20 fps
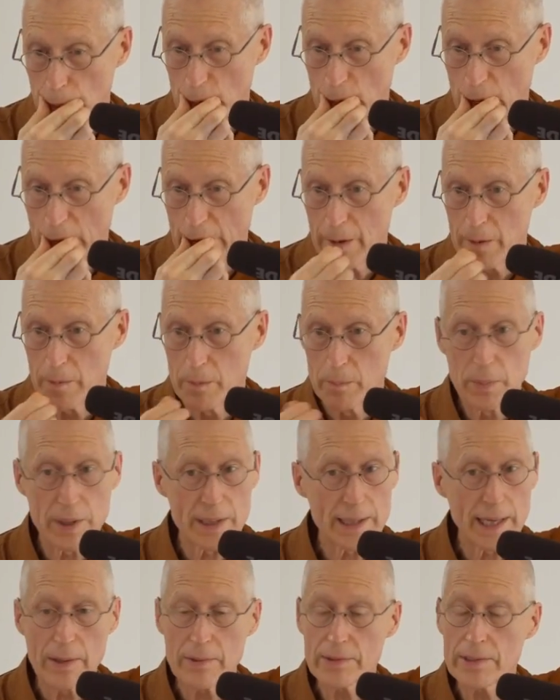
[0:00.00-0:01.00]
um,
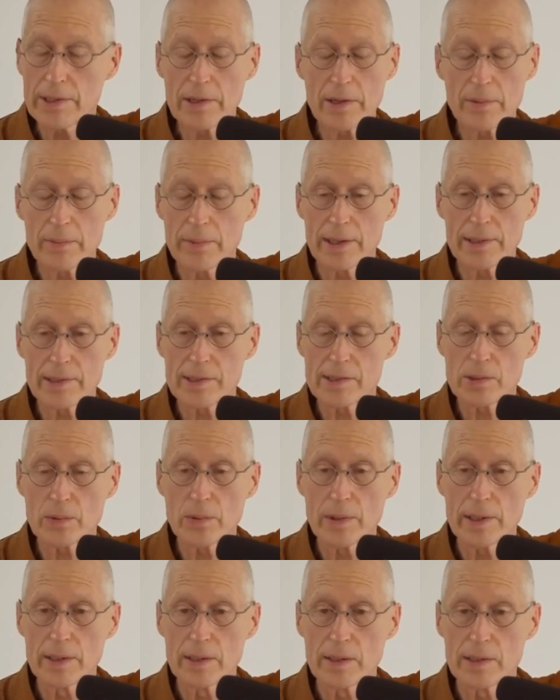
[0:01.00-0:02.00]
but counting the breath is
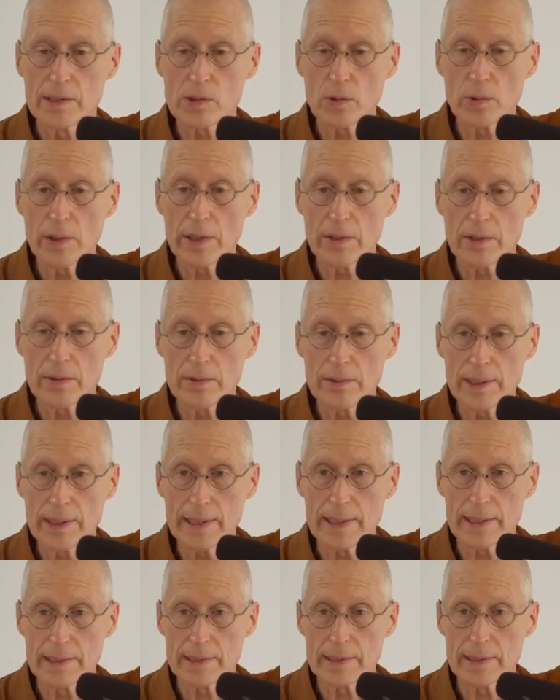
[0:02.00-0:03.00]
quite, is quite all
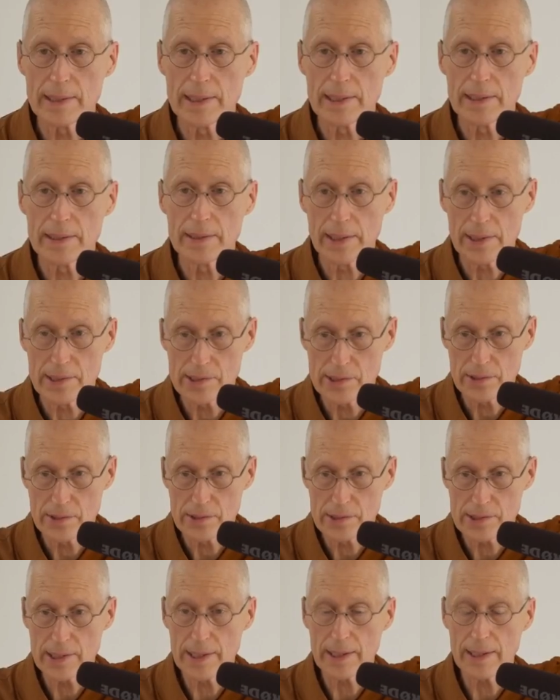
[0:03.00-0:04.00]
right. And as you
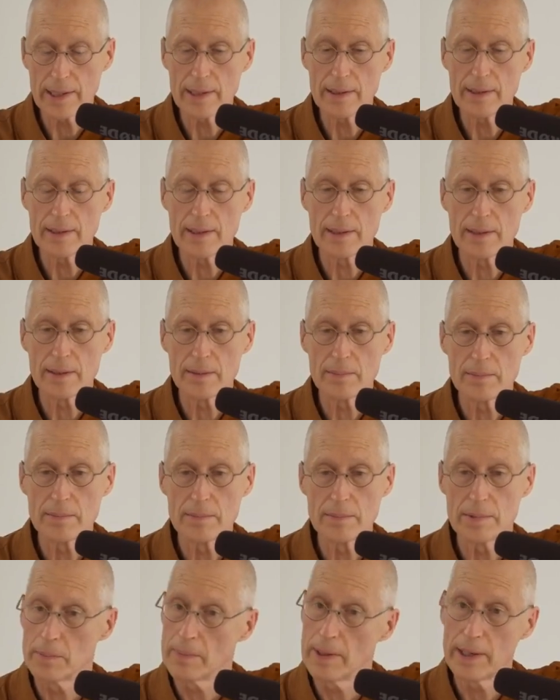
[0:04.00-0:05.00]
say,
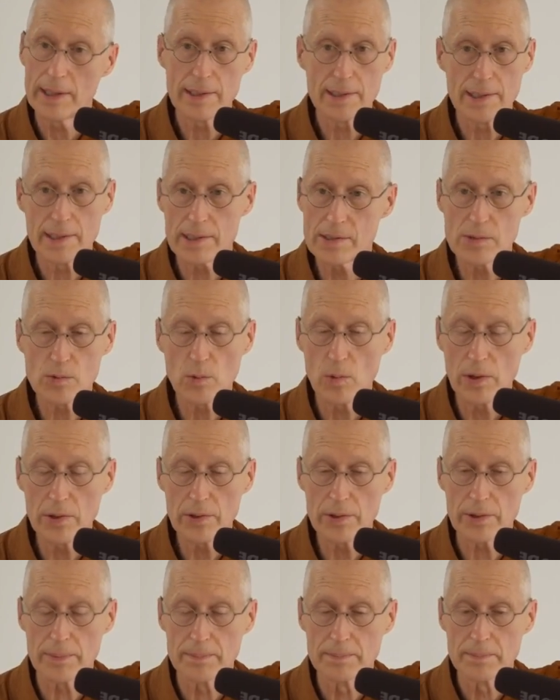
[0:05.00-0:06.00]
um, the mind does
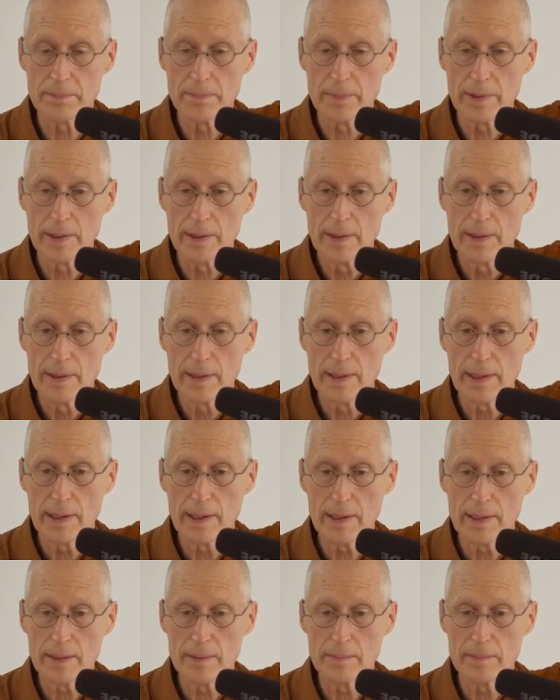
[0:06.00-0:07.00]
wander.
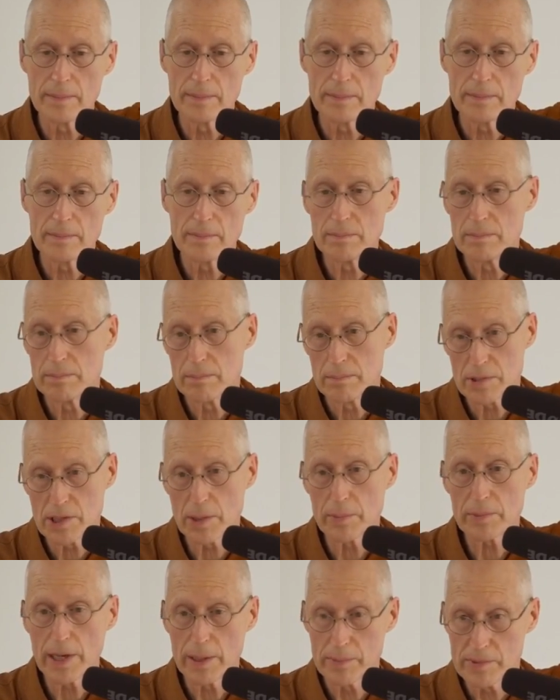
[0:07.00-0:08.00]
Um,
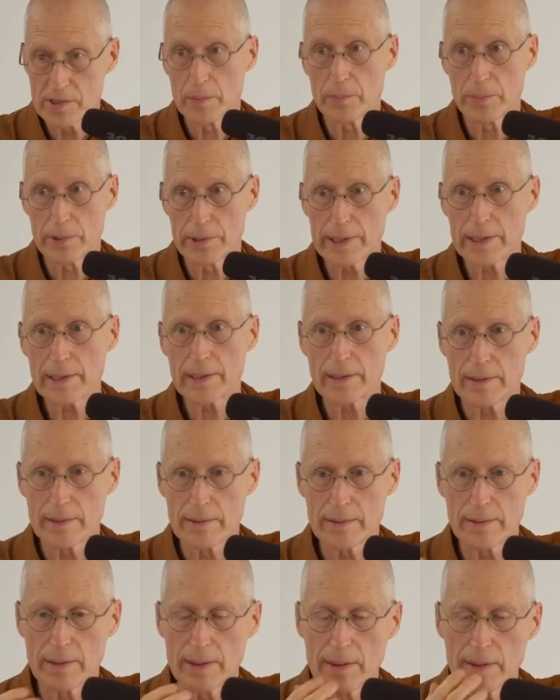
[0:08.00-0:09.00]
sometimes in
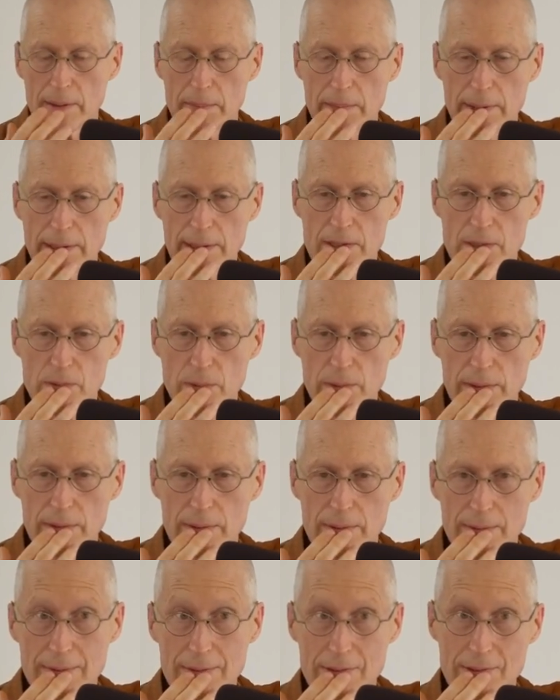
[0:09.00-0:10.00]
particular, uh, because we're
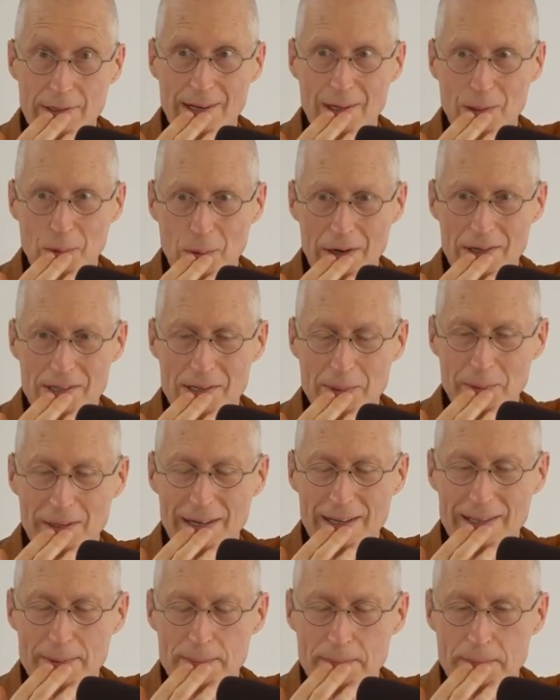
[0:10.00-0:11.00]
trying to watch the
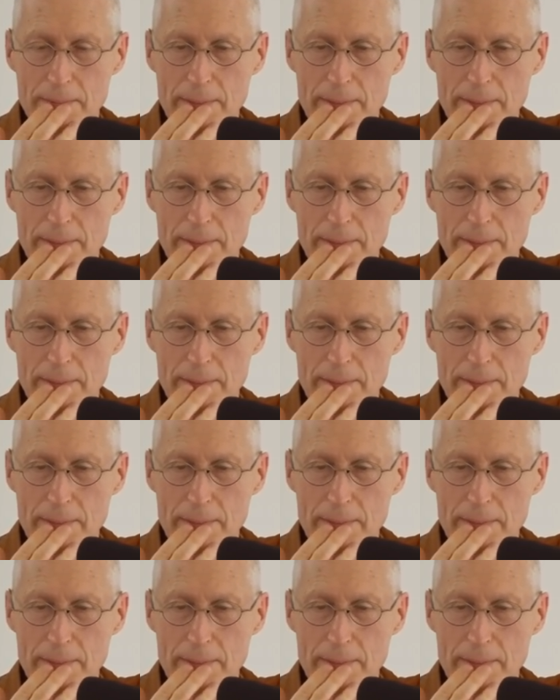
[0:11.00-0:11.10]
breath.